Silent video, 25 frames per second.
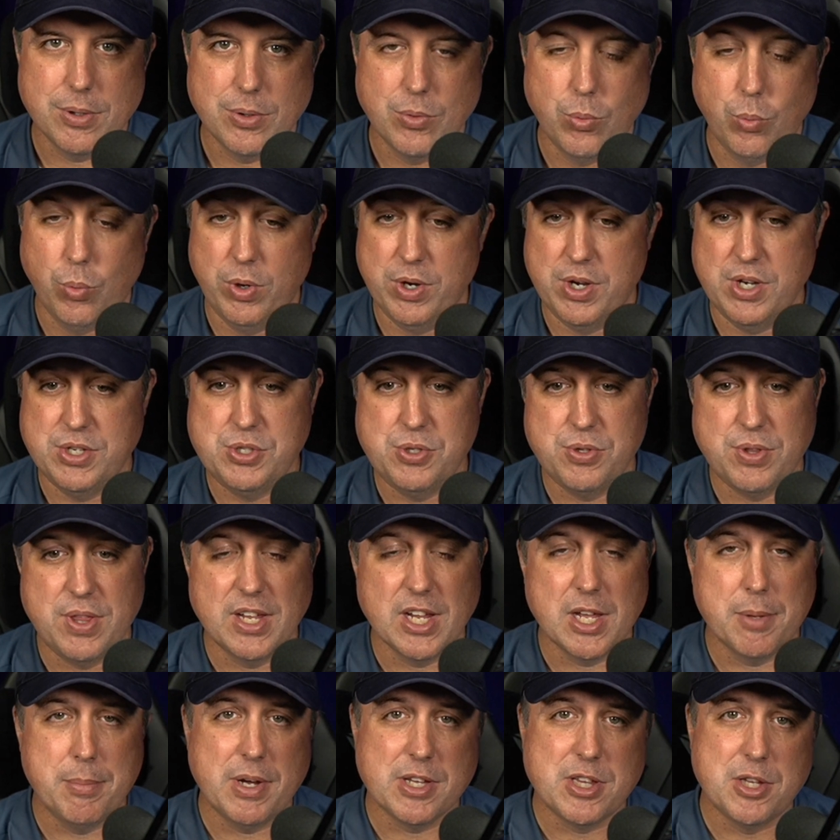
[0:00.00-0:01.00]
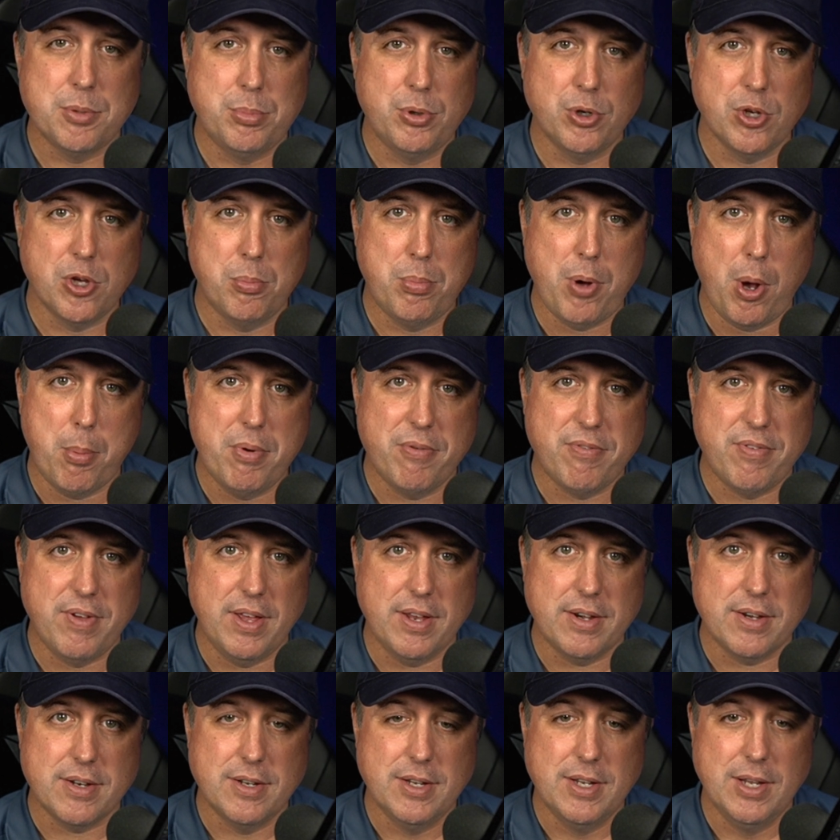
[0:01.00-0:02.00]
What did you think about the Book of Boba
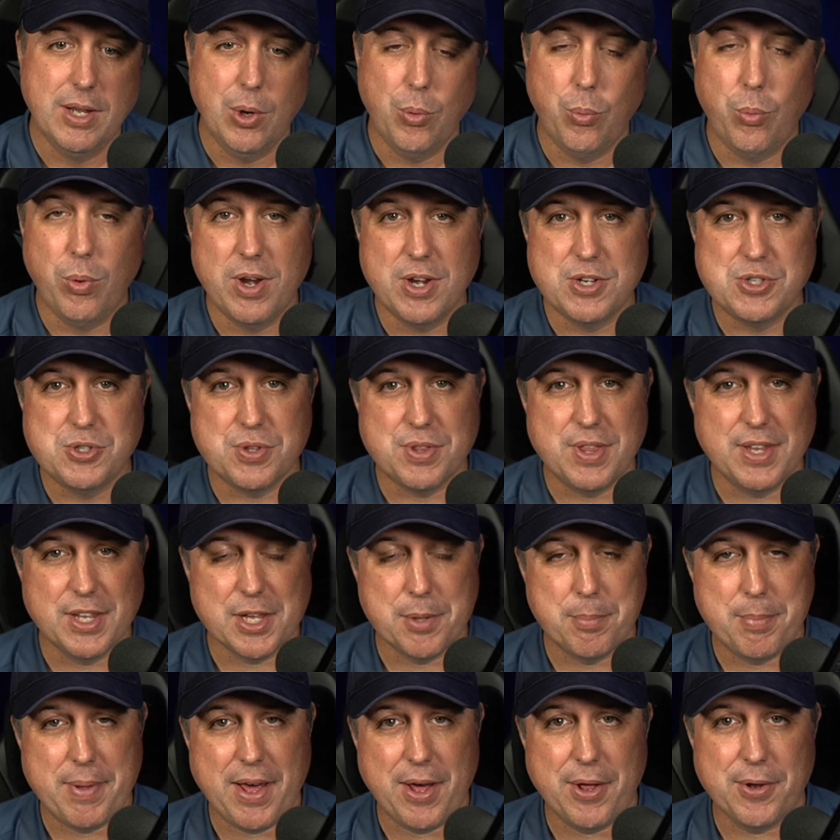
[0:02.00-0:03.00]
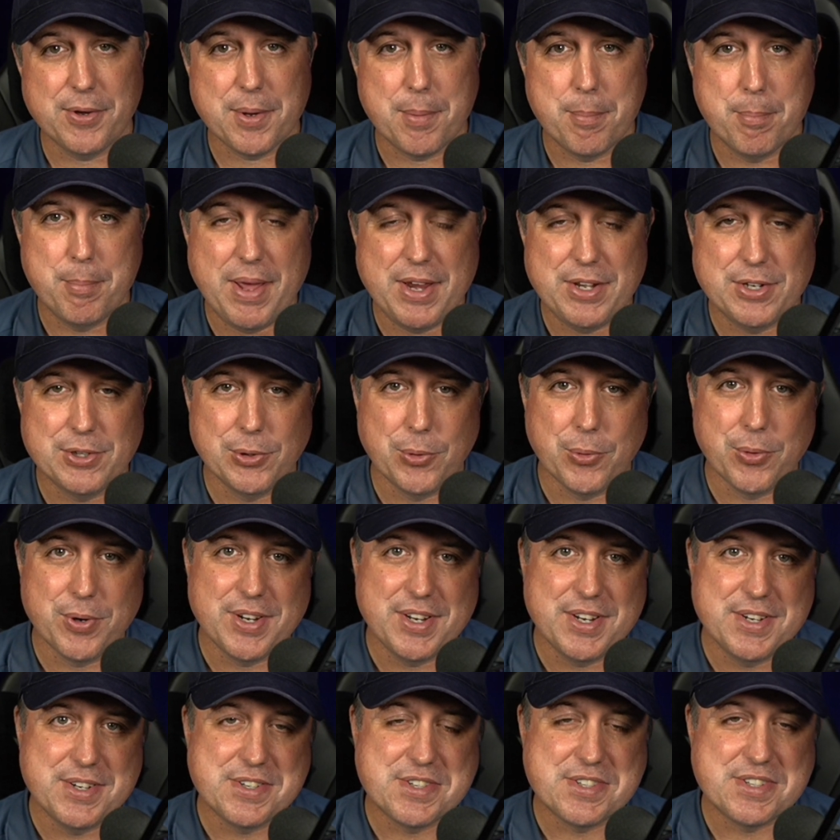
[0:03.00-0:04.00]
Fett? What did you think about
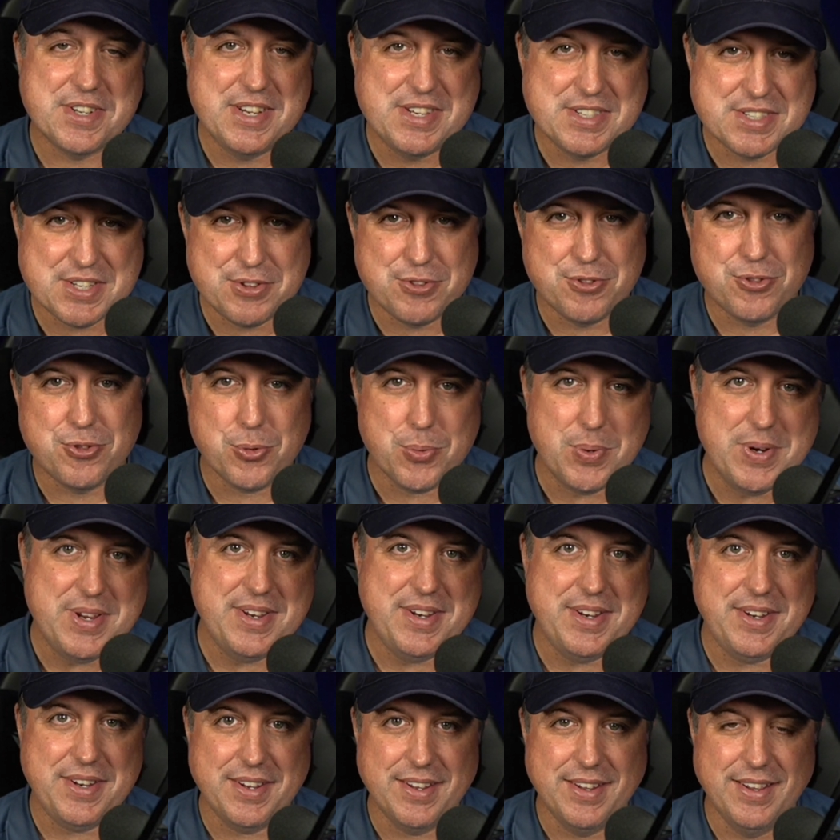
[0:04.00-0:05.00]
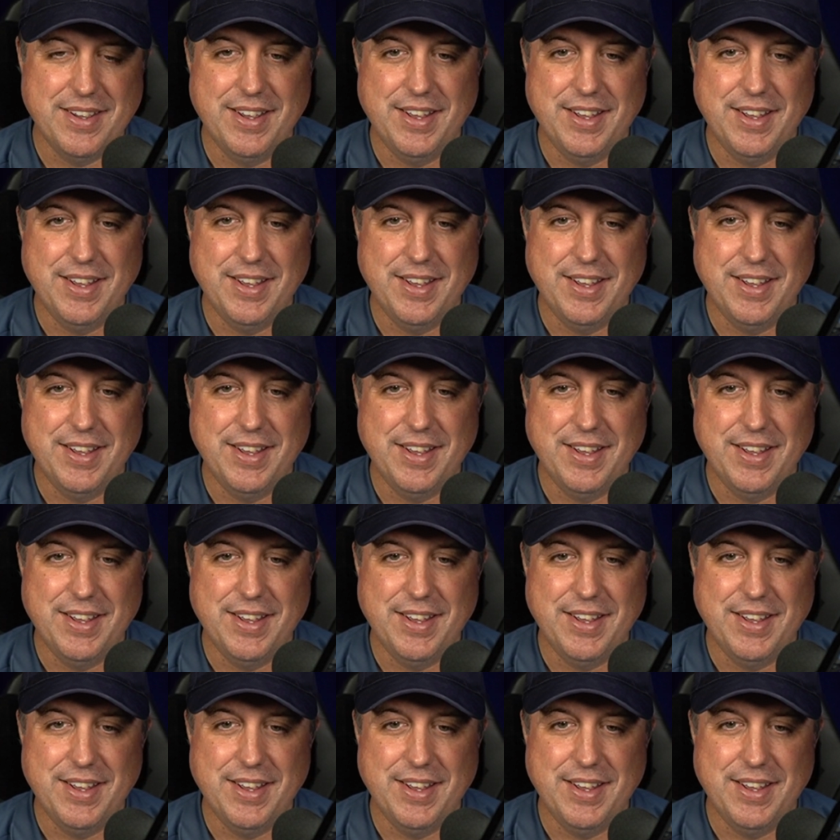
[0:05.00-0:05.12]
Mandalorian Season 3?